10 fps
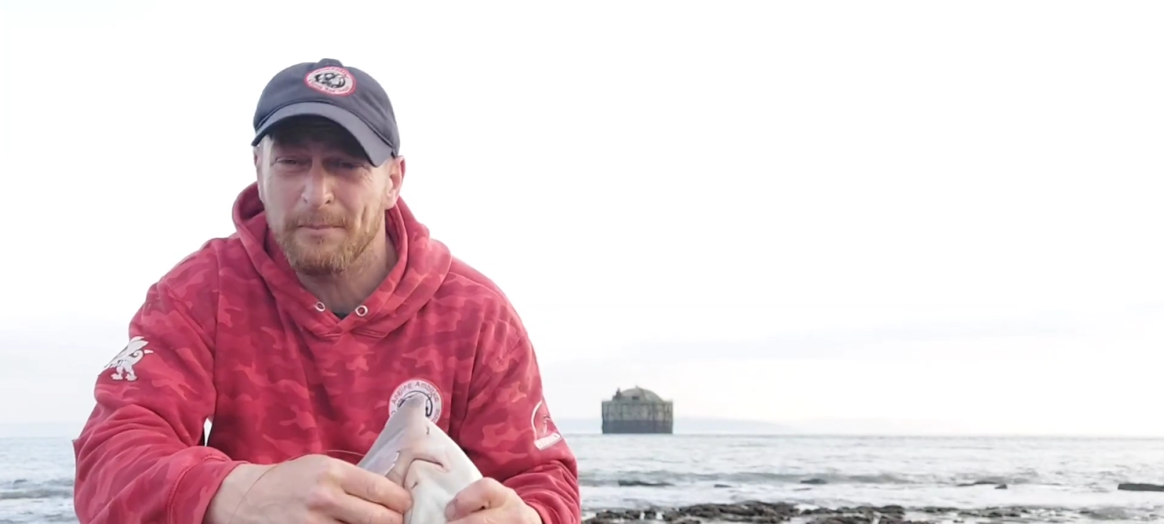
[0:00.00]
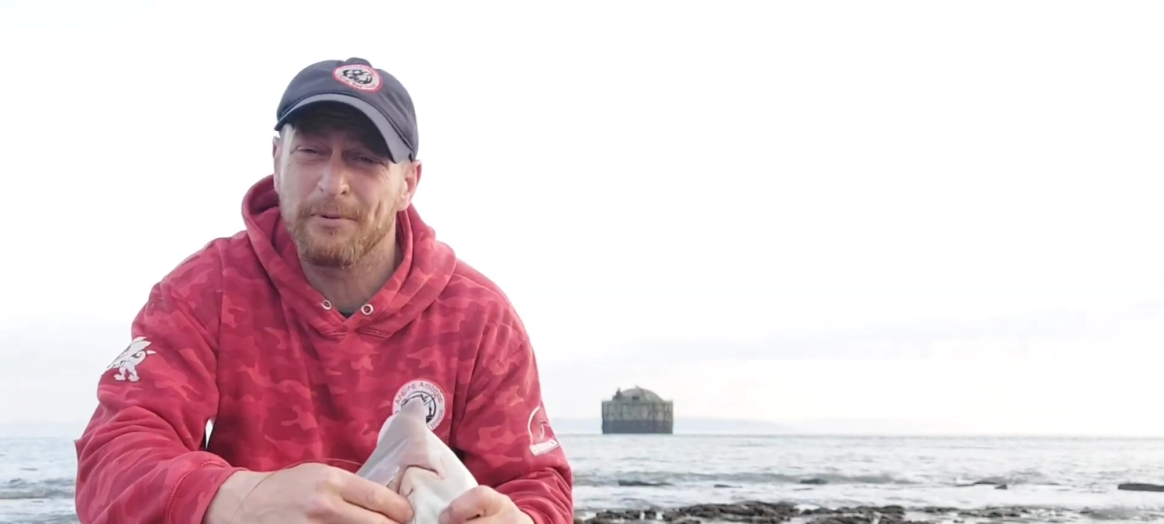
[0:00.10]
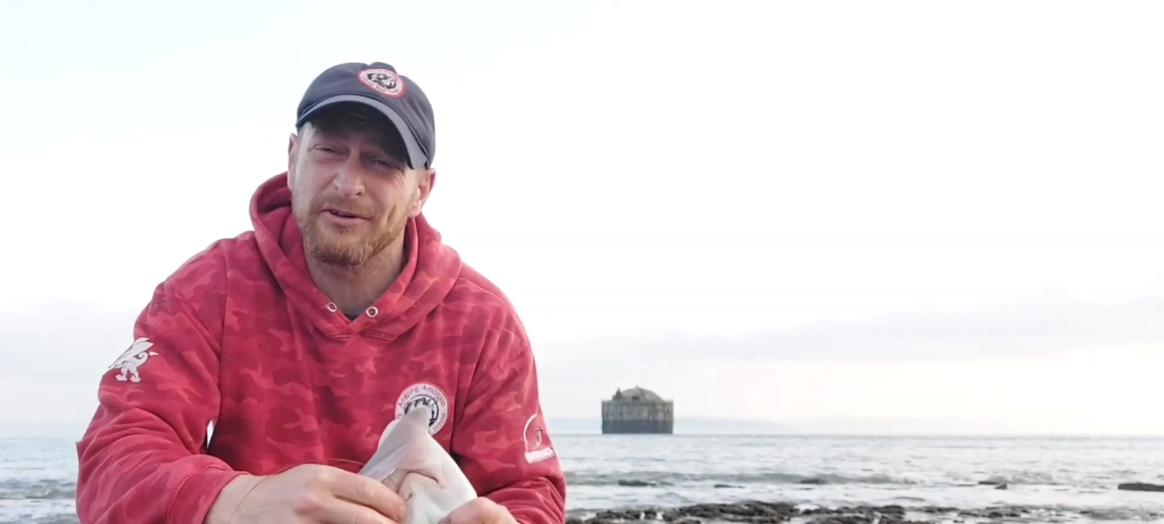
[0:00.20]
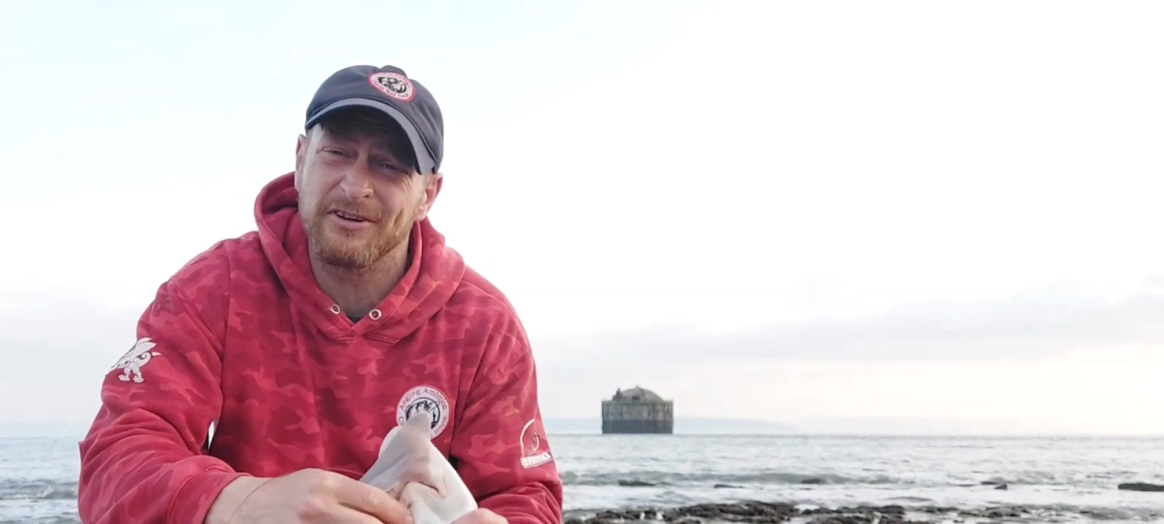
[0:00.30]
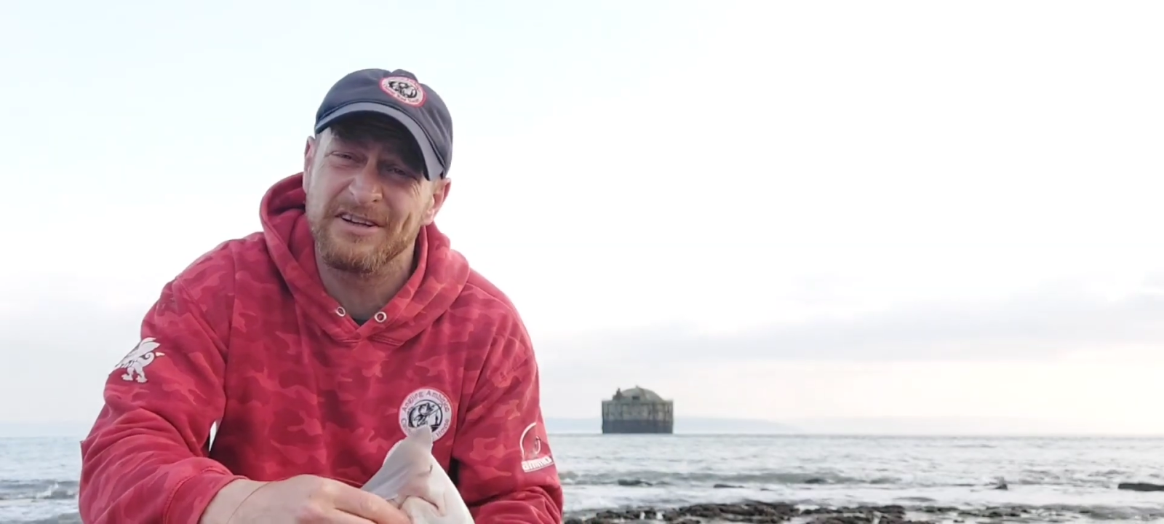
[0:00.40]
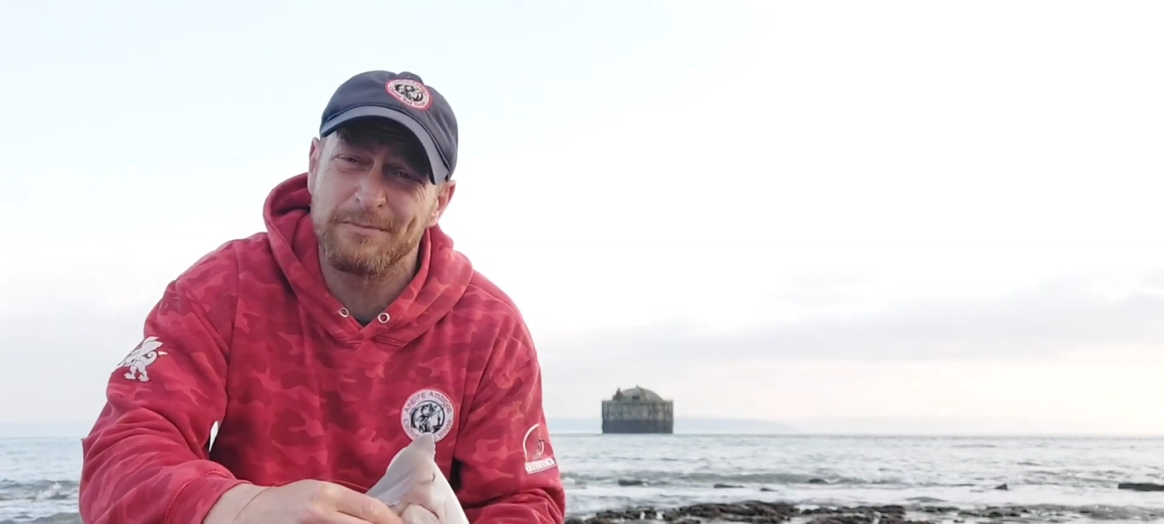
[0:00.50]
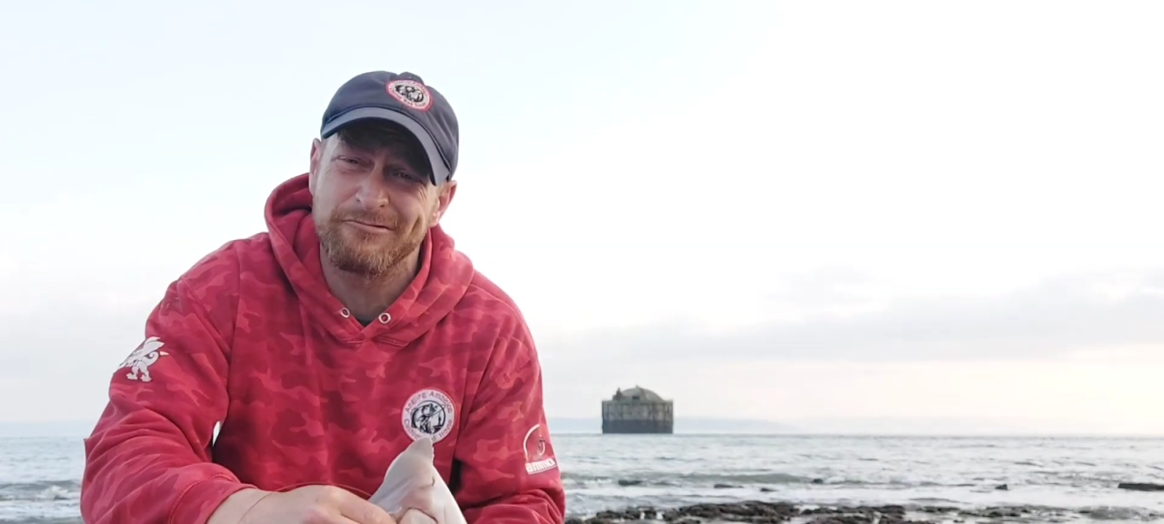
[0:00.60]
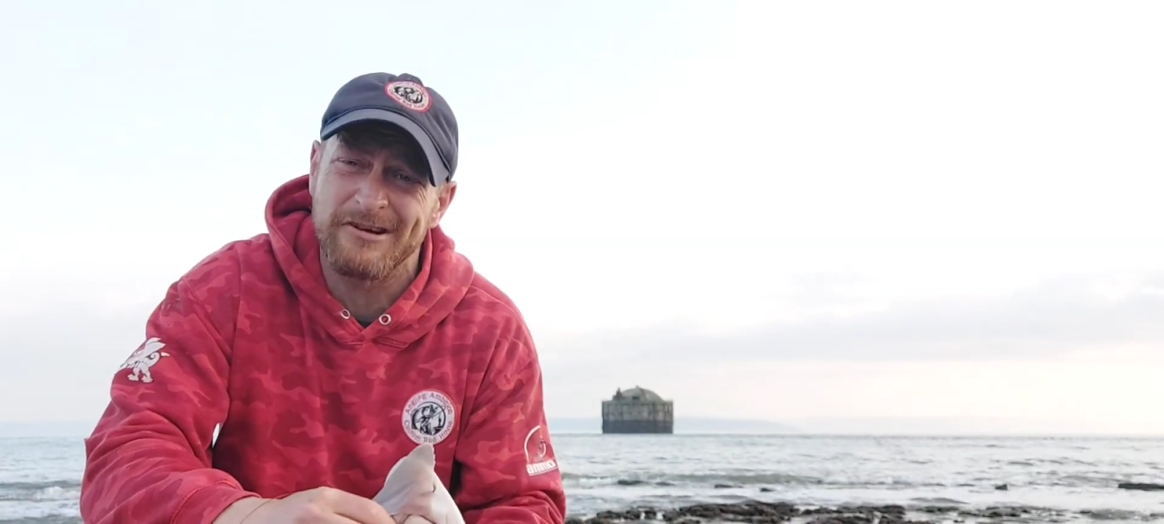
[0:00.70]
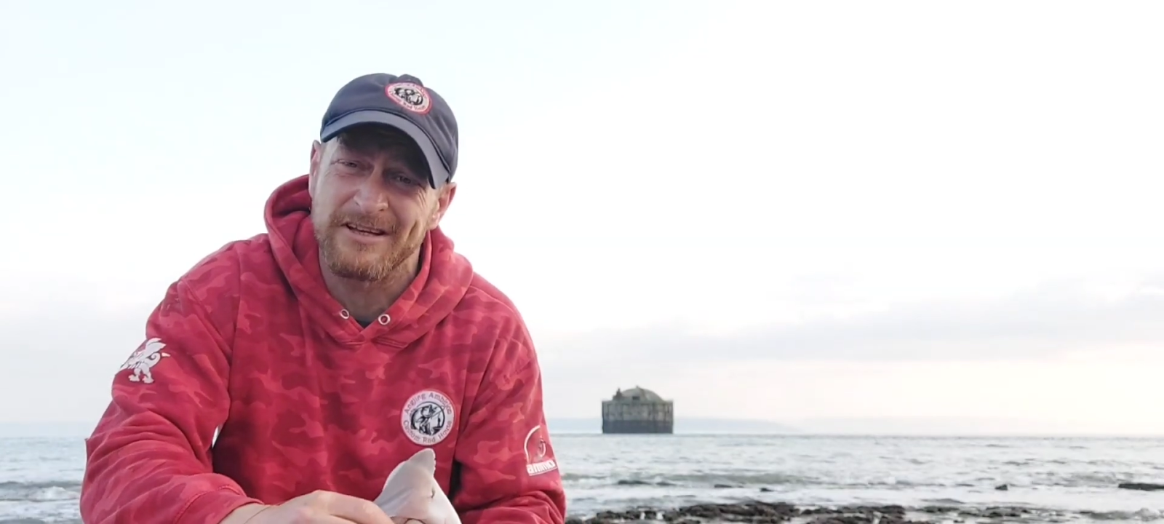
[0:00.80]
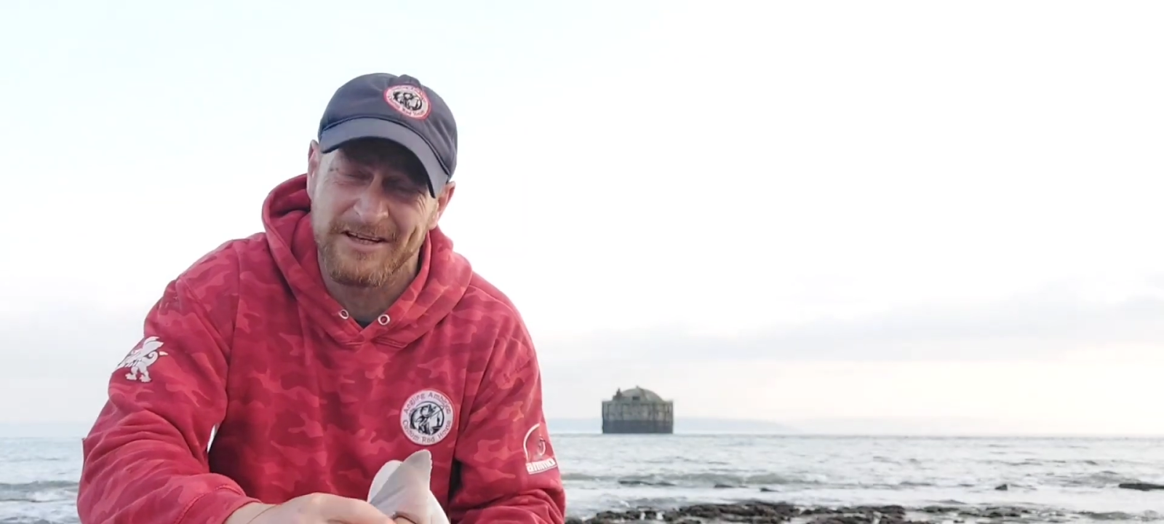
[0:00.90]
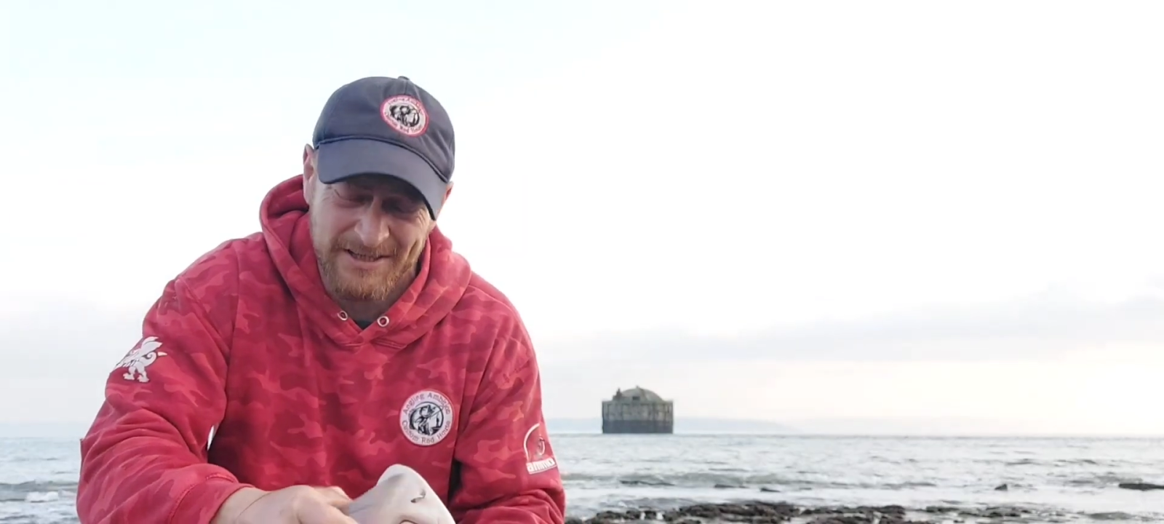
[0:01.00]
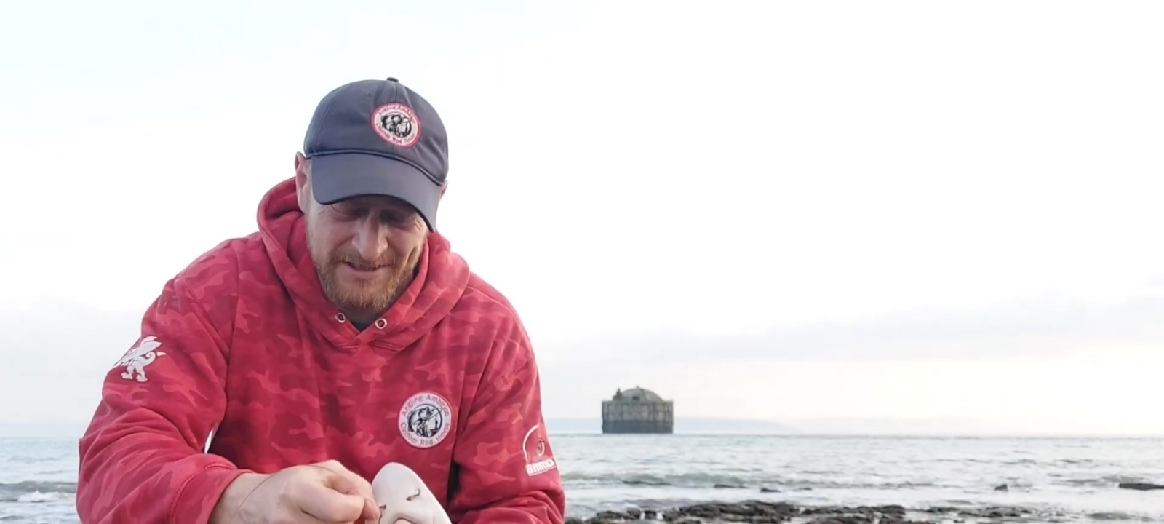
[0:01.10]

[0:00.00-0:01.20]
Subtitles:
because I need a break.